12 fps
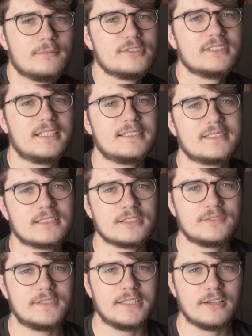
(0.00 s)
I'm just editing this
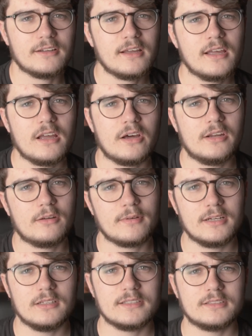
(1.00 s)
video and I
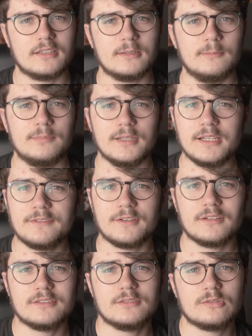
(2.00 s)
realised I completely
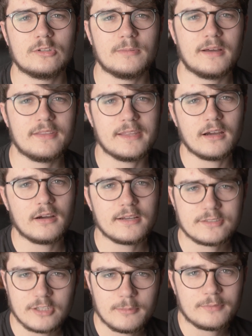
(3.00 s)
forgot to talk about the
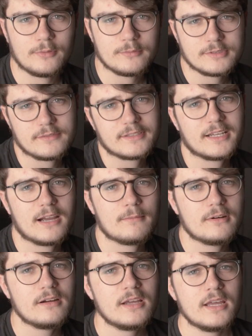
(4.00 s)
ISO performance of the
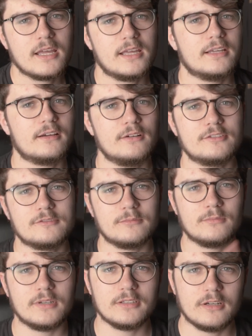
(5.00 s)
camera. It goes
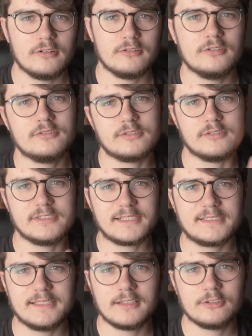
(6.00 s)
from 100 to
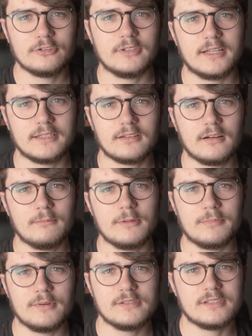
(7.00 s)
1600 and can't be
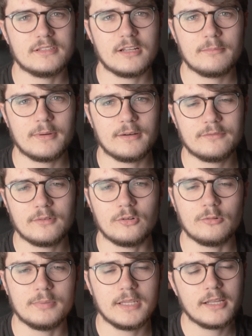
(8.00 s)
boosted above
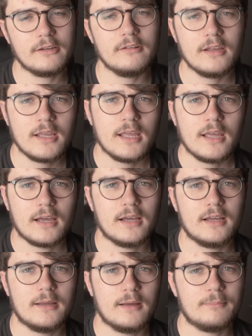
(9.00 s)
or below,
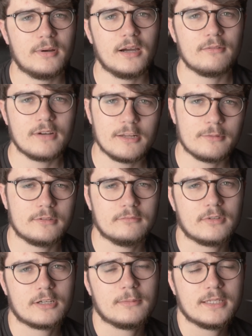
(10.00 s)
but I really wouldn't
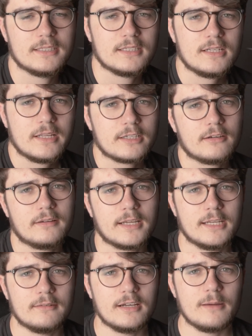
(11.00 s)
recommend going
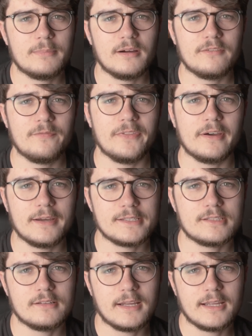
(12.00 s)
anywhere above
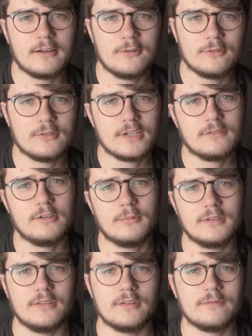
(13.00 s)
ISO 800 if you
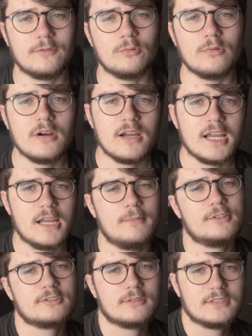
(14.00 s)
want the full
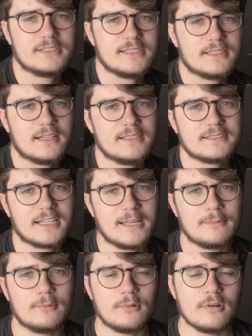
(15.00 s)
image quality that is
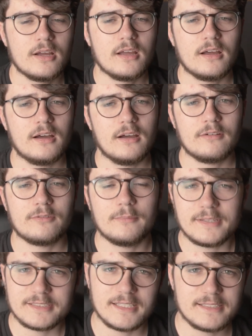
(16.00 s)
capable from
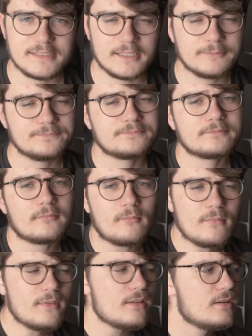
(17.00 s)
this sensor.
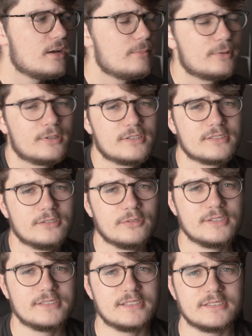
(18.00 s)
Because
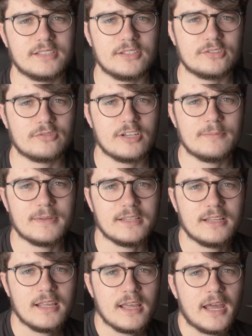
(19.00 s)
noise does start to creep
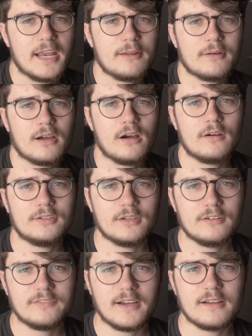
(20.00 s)
in anywhere after
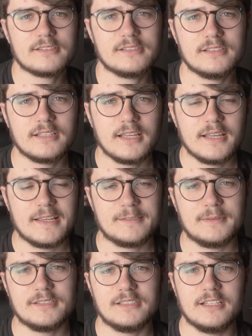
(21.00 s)
1000,
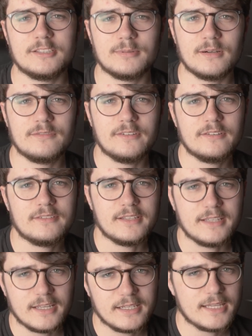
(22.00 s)
especially at
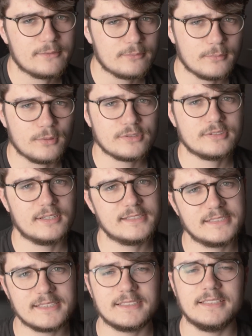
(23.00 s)
1250 and even more so at
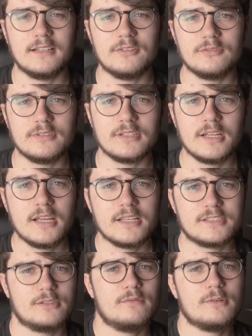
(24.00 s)
1600.
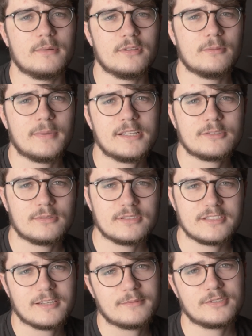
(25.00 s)
So if you want the best
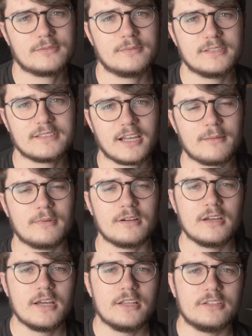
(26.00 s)
quality images from this camera,
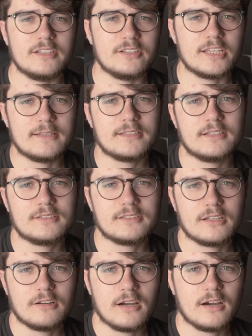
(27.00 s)
do keep to those
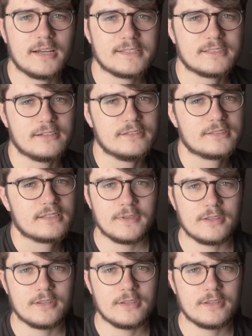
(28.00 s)
lower ISOs.